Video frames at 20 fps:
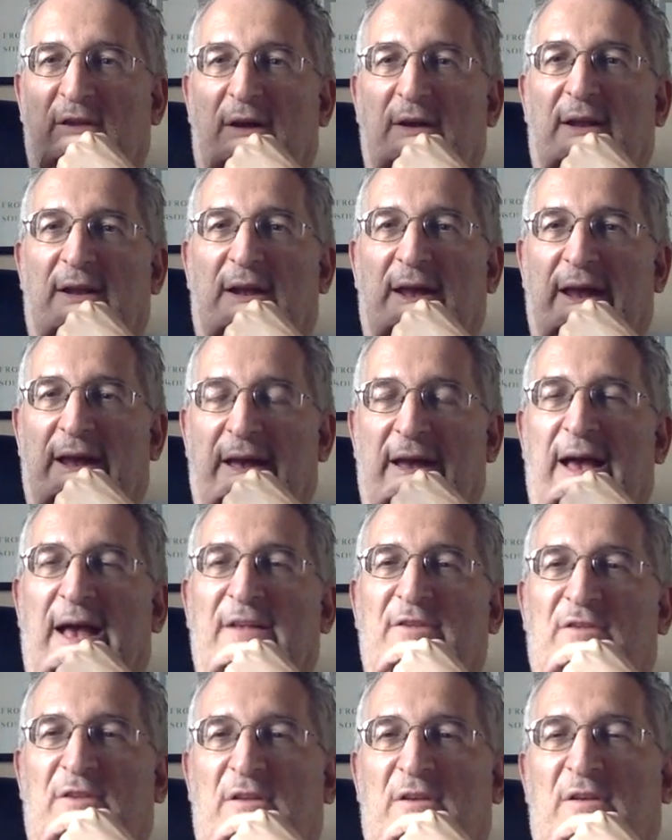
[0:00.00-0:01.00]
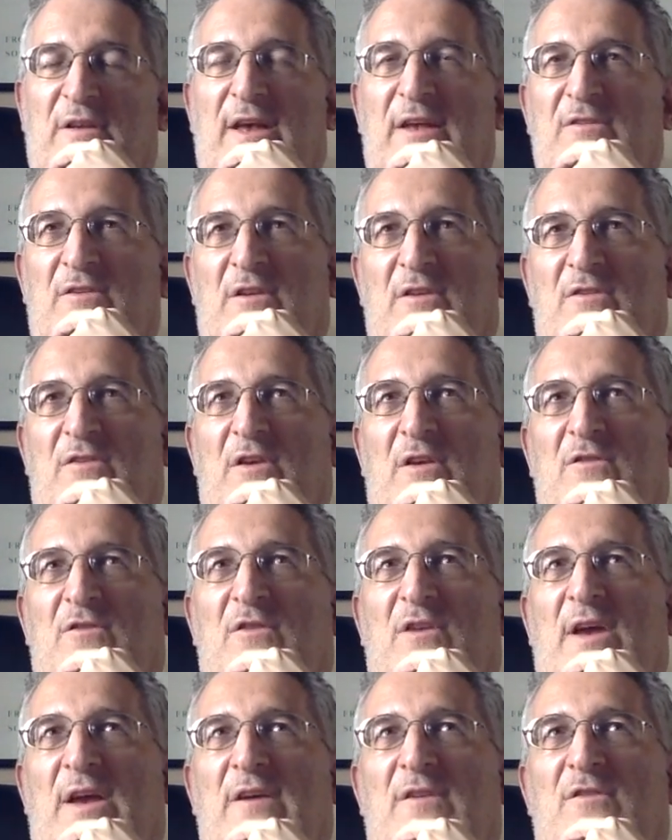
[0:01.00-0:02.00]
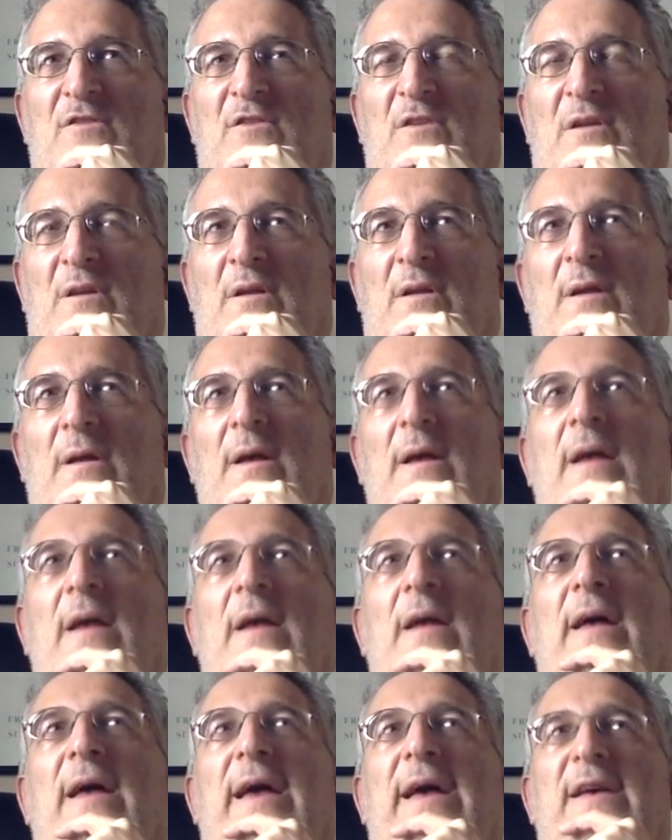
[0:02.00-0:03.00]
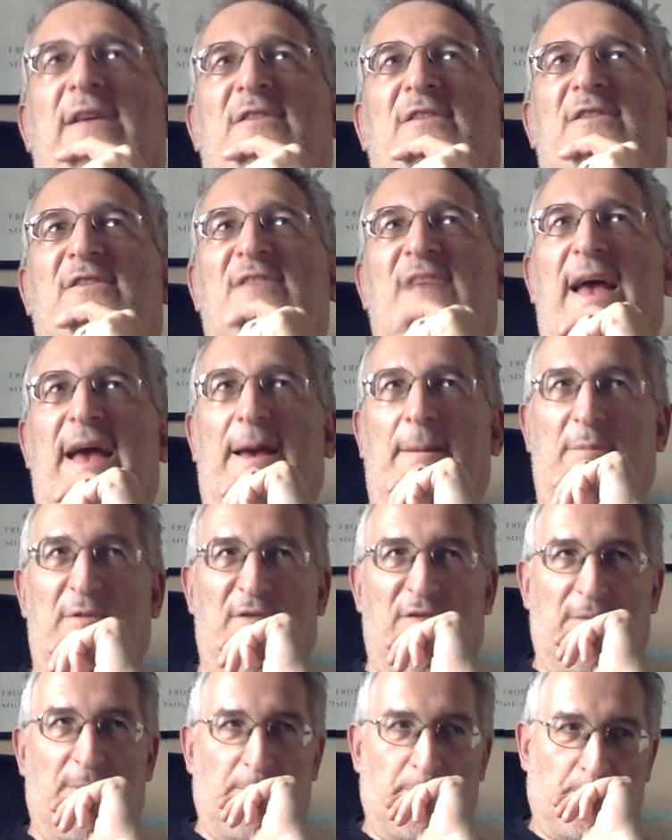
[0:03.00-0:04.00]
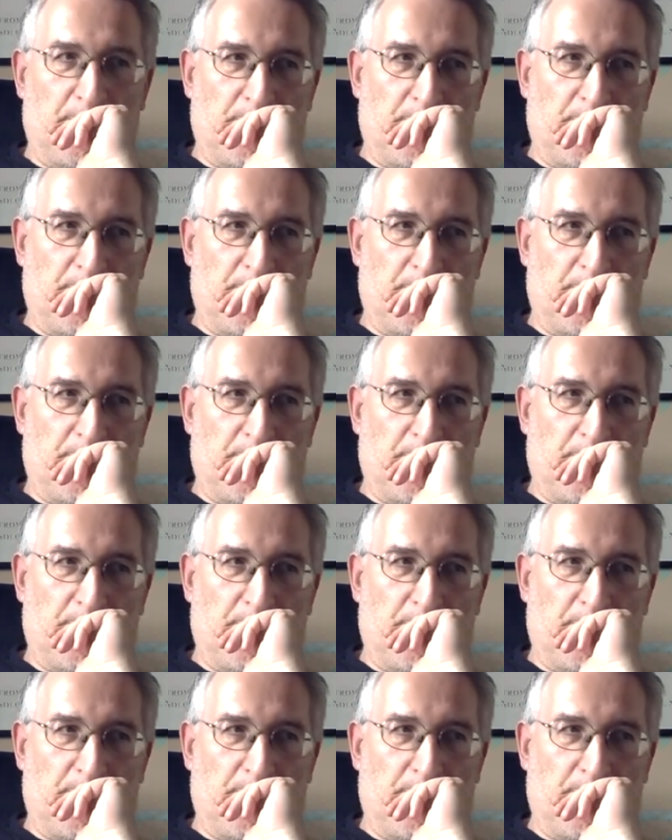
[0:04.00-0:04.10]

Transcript: done in here as an, as an association. Except